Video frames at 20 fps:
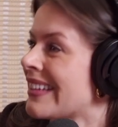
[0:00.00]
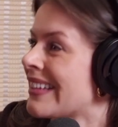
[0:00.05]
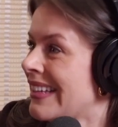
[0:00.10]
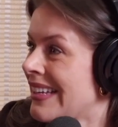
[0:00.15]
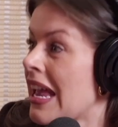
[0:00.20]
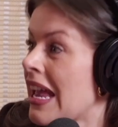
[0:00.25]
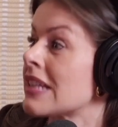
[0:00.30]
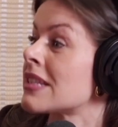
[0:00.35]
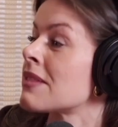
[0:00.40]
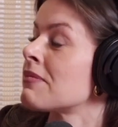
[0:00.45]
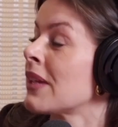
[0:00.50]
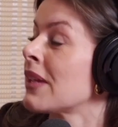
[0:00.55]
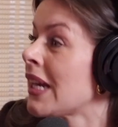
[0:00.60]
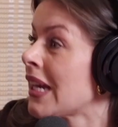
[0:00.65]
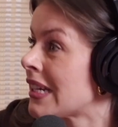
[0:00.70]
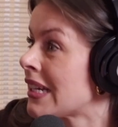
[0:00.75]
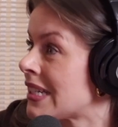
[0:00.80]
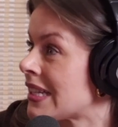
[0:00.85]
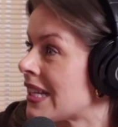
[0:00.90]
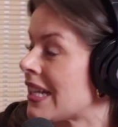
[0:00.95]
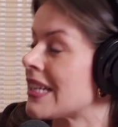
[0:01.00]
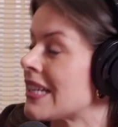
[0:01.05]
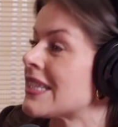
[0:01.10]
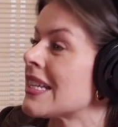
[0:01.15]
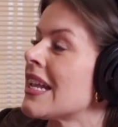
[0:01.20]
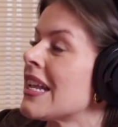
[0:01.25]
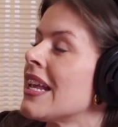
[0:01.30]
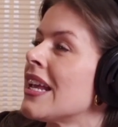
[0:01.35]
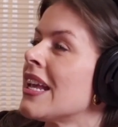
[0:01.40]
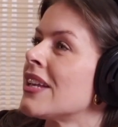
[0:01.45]
Yes, I'm leaning into this.
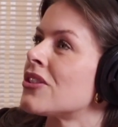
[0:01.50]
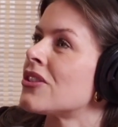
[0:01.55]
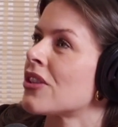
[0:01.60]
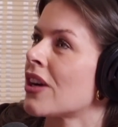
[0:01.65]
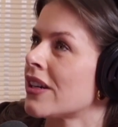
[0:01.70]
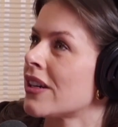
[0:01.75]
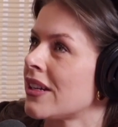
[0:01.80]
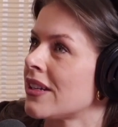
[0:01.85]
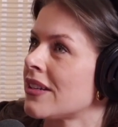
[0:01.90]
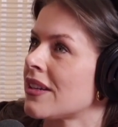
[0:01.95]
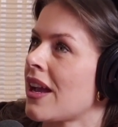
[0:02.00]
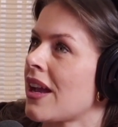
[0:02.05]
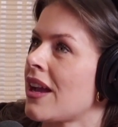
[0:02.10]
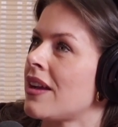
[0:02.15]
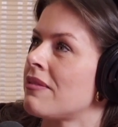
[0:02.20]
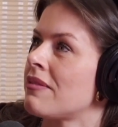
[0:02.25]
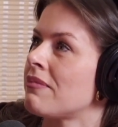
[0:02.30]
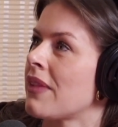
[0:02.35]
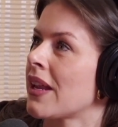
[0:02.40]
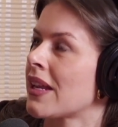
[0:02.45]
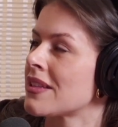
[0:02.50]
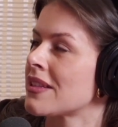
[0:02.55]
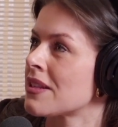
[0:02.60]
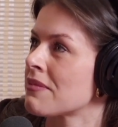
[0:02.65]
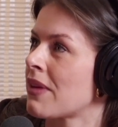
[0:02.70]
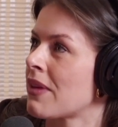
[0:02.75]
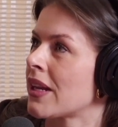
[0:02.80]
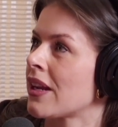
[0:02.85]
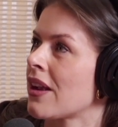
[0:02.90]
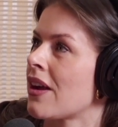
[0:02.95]
Started making some
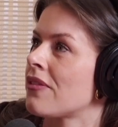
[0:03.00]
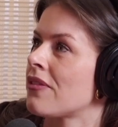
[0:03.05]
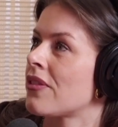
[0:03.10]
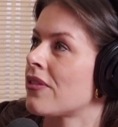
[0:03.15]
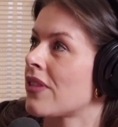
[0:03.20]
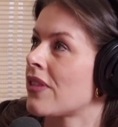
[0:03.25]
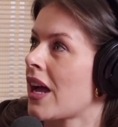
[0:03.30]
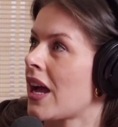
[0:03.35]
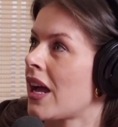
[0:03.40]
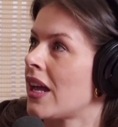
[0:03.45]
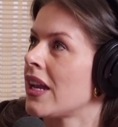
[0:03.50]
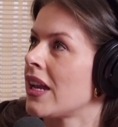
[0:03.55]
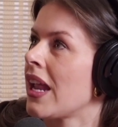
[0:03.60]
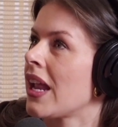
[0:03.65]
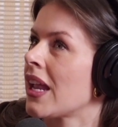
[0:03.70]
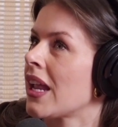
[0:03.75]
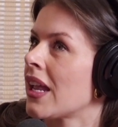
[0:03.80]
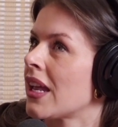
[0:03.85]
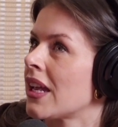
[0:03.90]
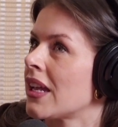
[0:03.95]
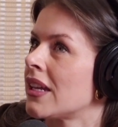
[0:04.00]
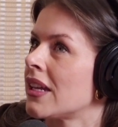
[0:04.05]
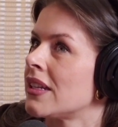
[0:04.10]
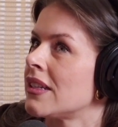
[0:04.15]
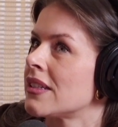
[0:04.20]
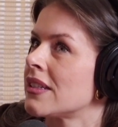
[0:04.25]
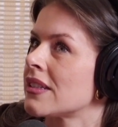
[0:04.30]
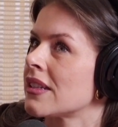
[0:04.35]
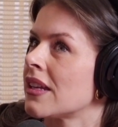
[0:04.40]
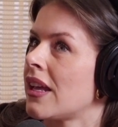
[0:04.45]
money off of that.
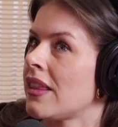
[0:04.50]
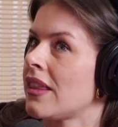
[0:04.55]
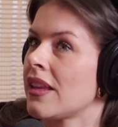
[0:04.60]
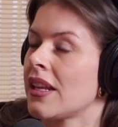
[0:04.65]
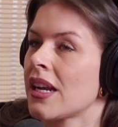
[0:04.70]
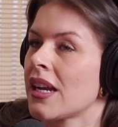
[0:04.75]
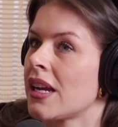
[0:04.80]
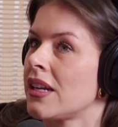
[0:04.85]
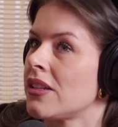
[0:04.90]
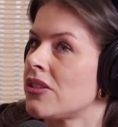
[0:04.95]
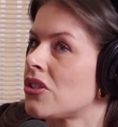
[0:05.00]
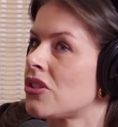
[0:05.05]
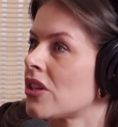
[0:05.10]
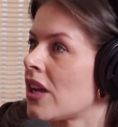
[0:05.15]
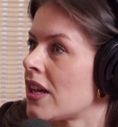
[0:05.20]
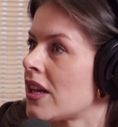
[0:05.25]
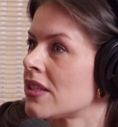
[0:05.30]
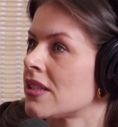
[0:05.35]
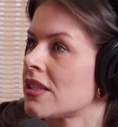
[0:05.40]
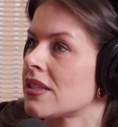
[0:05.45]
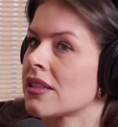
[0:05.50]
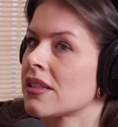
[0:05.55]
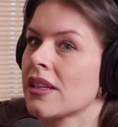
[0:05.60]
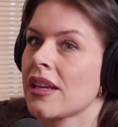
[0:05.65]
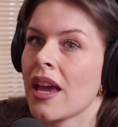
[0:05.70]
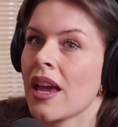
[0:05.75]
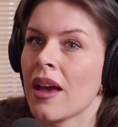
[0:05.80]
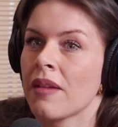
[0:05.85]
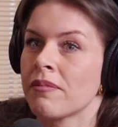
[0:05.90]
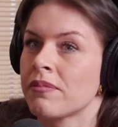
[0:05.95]
And then I just
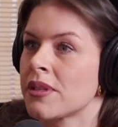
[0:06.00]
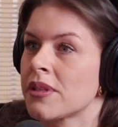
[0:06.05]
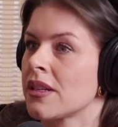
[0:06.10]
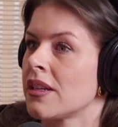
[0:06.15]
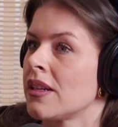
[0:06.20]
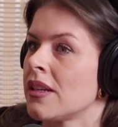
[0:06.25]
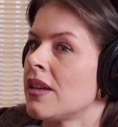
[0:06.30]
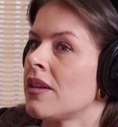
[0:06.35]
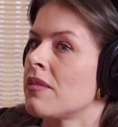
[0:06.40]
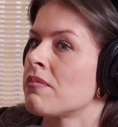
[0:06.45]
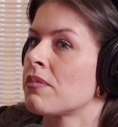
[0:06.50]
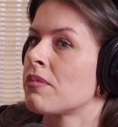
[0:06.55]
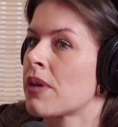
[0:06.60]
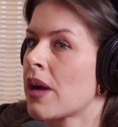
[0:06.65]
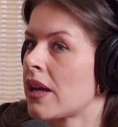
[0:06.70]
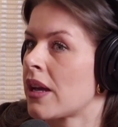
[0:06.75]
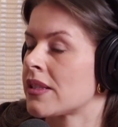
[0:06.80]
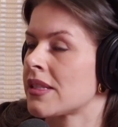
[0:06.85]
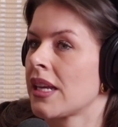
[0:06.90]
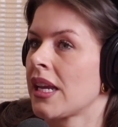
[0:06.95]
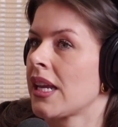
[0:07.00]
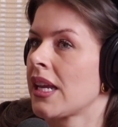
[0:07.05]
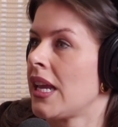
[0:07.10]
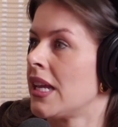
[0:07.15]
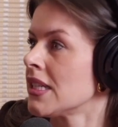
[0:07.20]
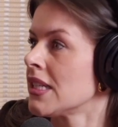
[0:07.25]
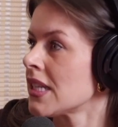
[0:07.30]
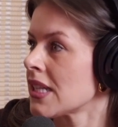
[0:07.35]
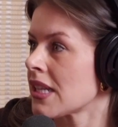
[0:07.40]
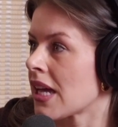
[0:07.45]
kept pressing
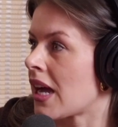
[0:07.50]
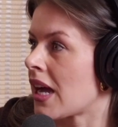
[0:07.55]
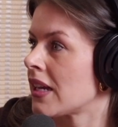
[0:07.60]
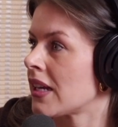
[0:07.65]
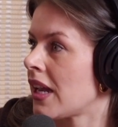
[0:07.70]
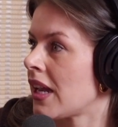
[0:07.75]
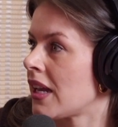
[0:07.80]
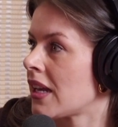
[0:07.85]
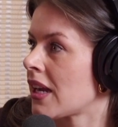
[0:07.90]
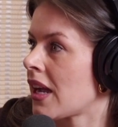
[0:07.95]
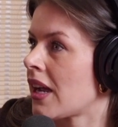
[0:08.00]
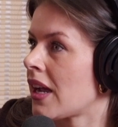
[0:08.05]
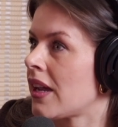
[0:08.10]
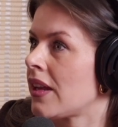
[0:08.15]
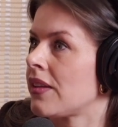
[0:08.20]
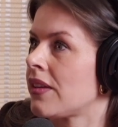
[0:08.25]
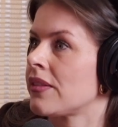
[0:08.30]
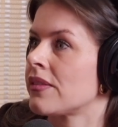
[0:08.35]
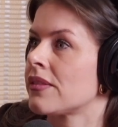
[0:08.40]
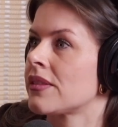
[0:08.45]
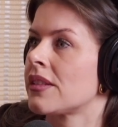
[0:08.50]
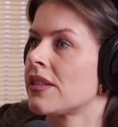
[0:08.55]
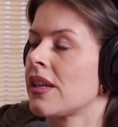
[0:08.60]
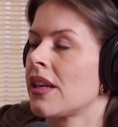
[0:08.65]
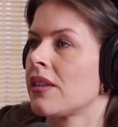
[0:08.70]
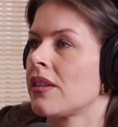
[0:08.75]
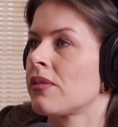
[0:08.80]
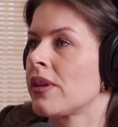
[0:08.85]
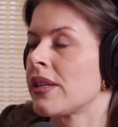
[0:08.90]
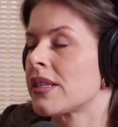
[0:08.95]
into that. And I
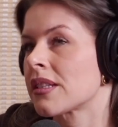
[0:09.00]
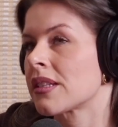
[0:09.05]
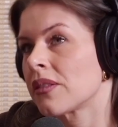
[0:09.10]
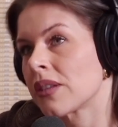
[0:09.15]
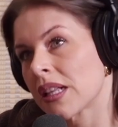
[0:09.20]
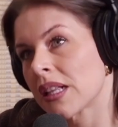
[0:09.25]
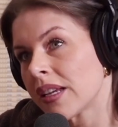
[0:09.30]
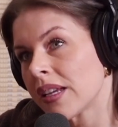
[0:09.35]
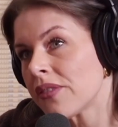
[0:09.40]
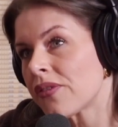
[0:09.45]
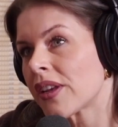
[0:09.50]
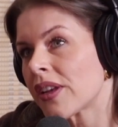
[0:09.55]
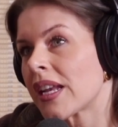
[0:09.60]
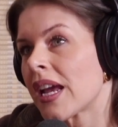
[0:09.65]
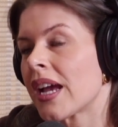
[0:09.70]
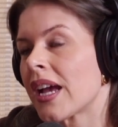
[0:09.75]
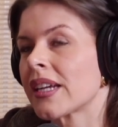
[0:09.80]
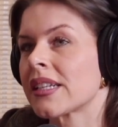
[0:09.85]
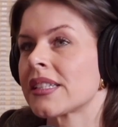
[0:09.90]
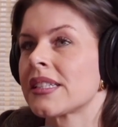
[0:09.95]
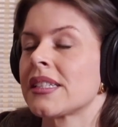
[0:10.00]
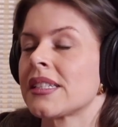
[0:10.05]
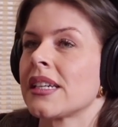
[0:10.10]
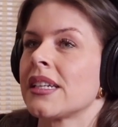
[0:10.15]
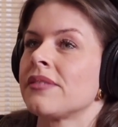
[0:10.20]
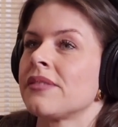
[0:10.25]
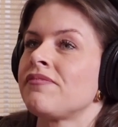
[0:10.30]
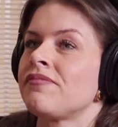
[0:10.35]
did with Khalifa next. And